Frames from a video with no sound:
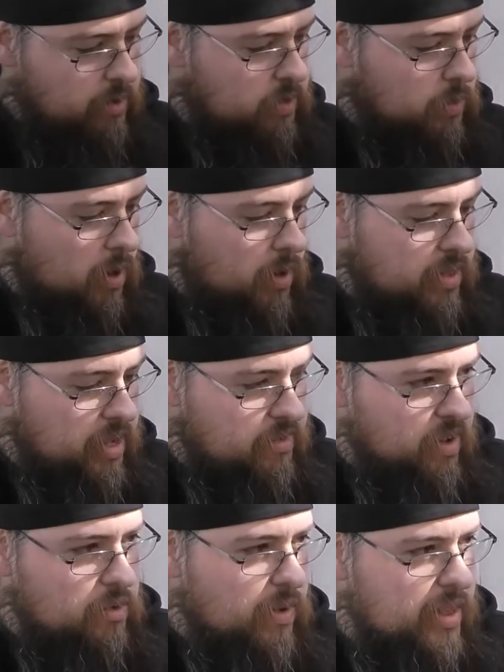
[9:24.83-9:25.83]
as well. I think
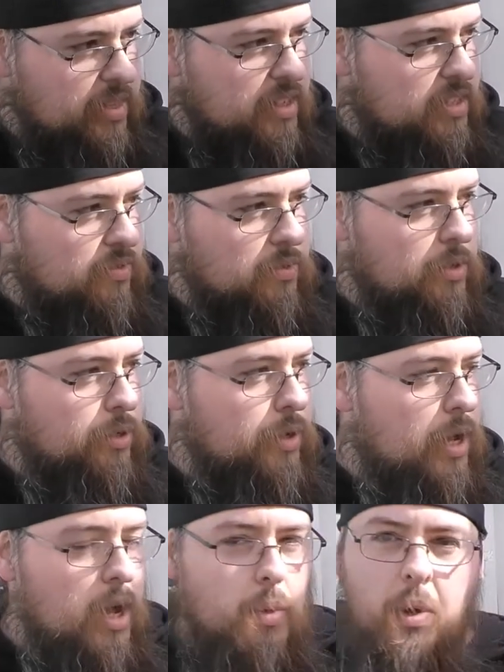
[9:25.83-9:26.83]
if I ran this through
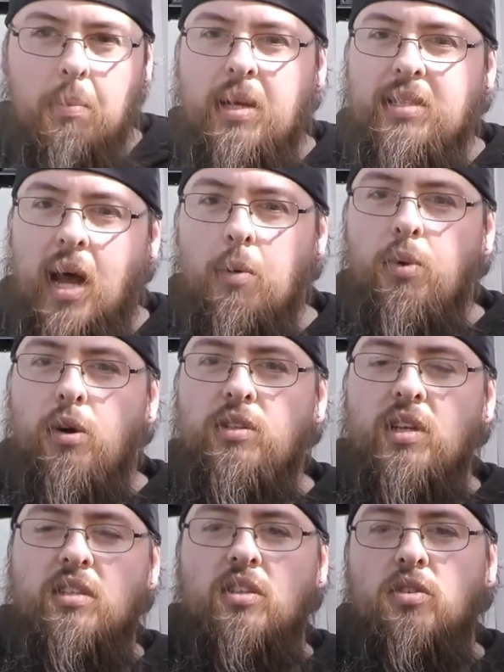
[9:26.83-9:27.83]
one of my sound
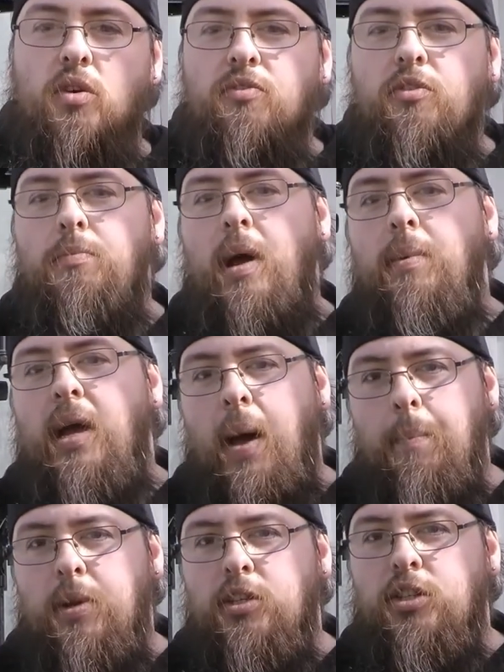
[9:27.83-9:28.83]
processors or through maybe
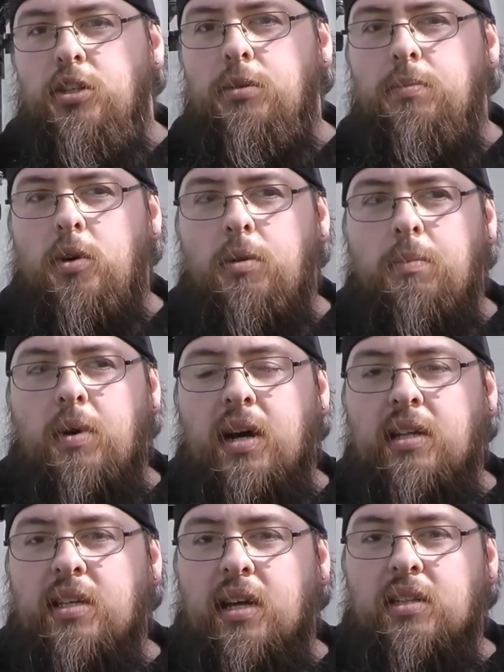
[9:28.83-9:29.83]
Amplitude on
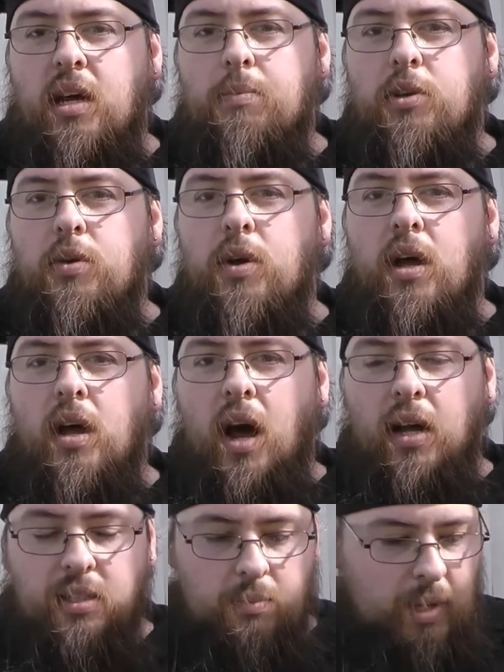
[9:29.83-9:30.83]
my DAW,
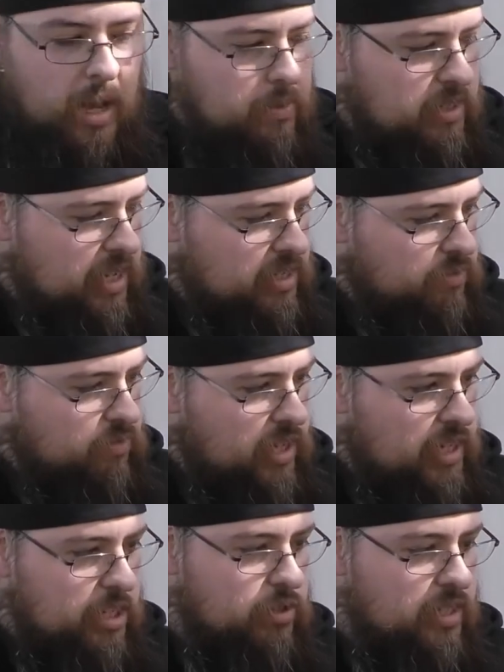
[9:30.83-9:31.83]
I'd be able to get some
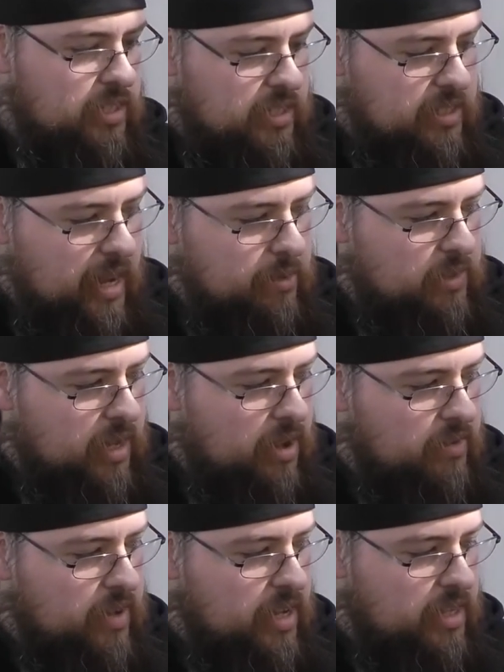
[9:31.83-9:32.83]
really interesting sounds out
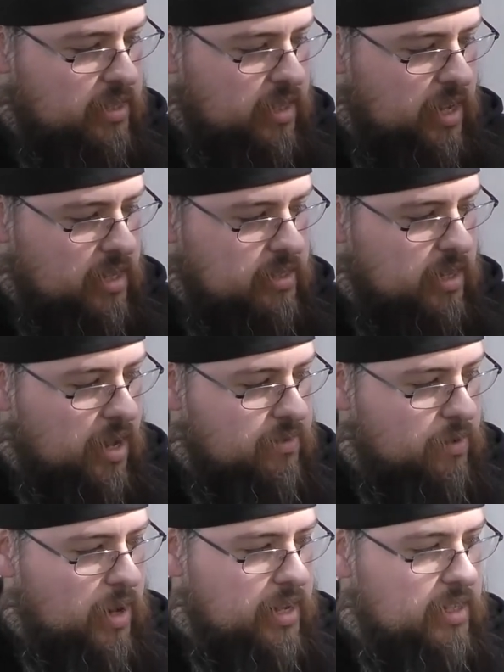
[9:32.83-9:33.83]
of it. I
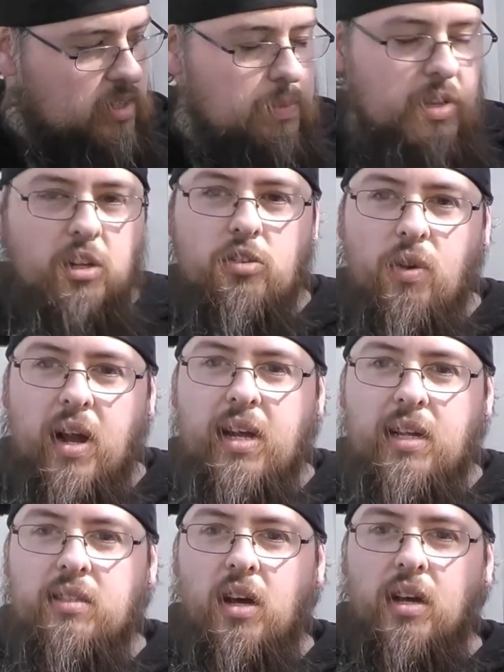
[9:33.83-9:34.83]
feel like this would be a
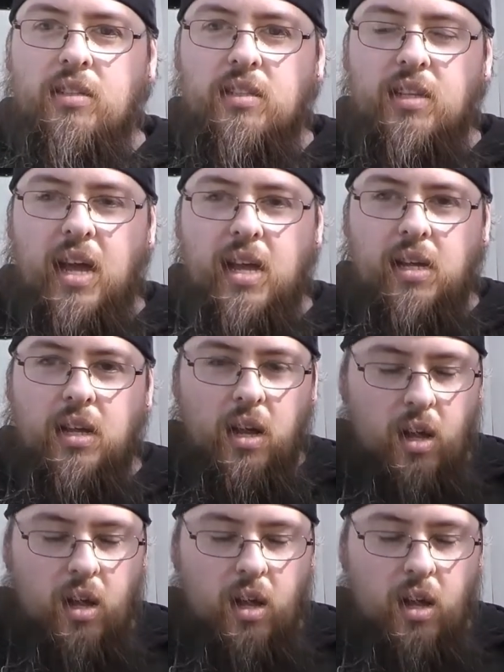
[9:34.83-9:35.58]
great guitar to take